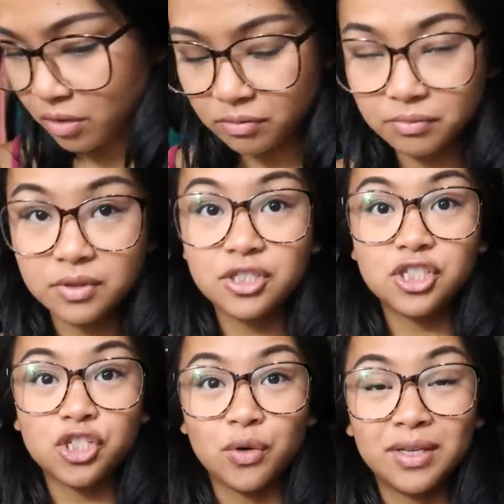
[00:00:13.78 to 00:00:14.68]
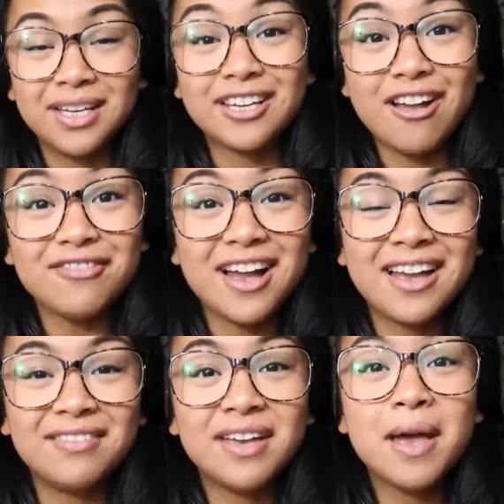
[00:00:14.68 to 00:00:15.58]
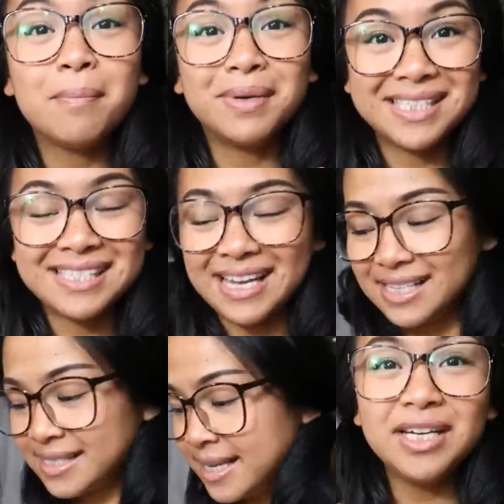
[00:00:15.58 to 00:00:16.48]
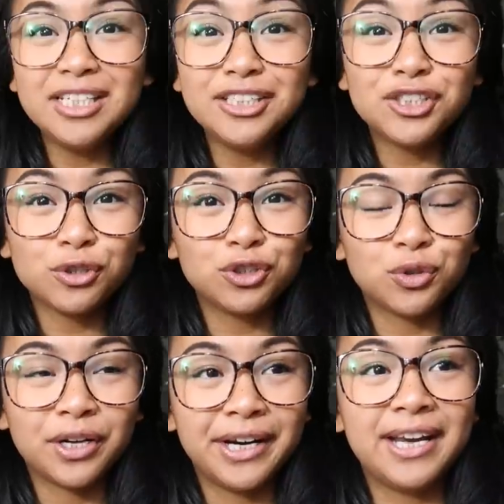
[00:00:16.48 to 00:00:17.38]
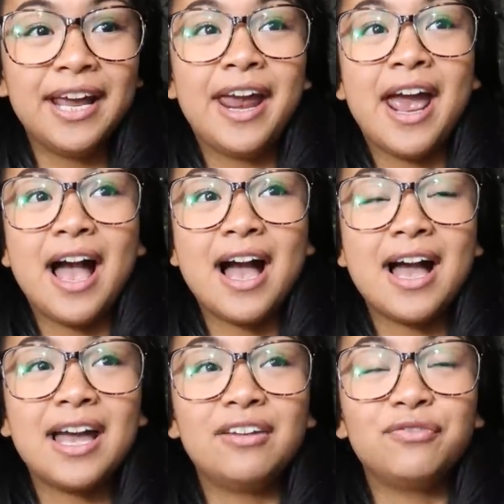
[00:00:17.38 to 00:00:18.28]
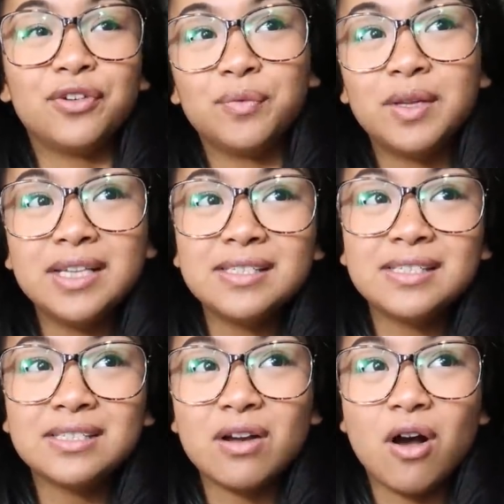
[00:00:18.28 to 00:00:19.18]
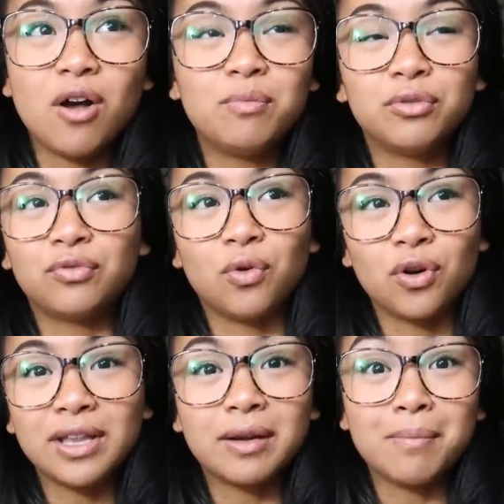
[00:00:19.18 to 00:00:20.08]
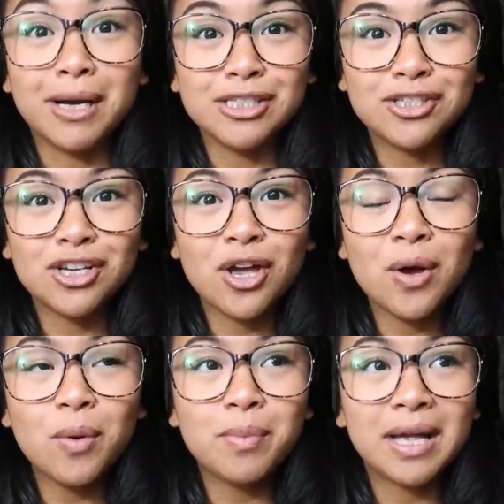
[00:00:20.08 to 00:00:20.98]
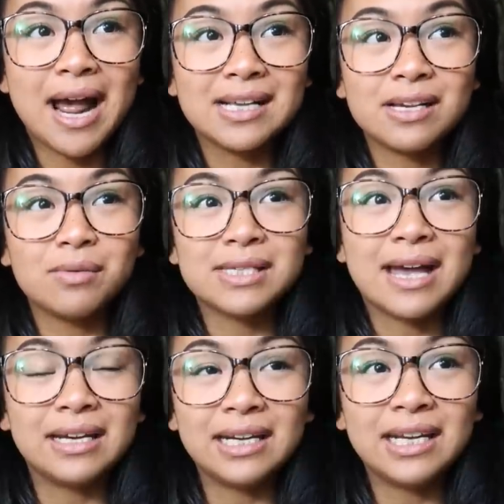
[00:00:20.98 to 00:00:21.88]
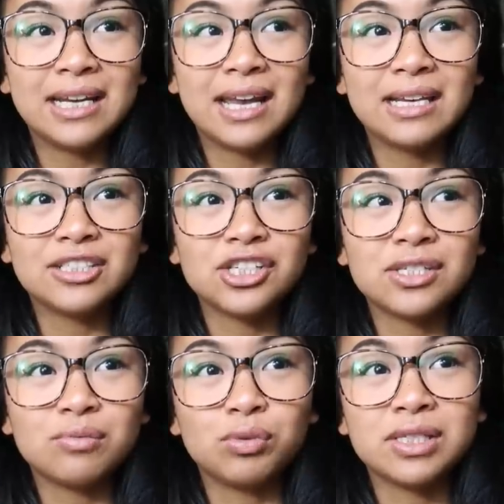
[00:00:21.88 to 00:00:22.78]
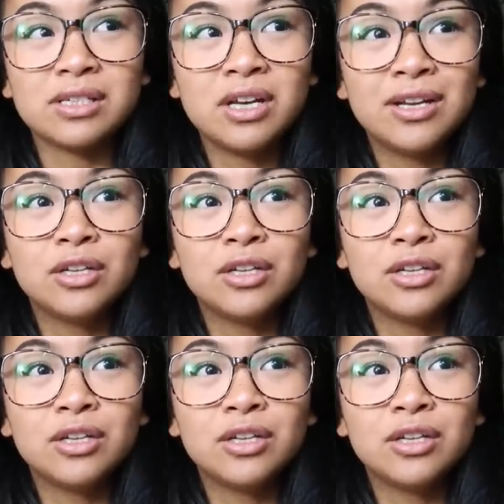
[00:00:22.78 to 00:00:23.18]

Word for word: Oh, just joking, not 5, but 6. Funny short story, I filmed this all before, like months ago, but as I was editing, it just was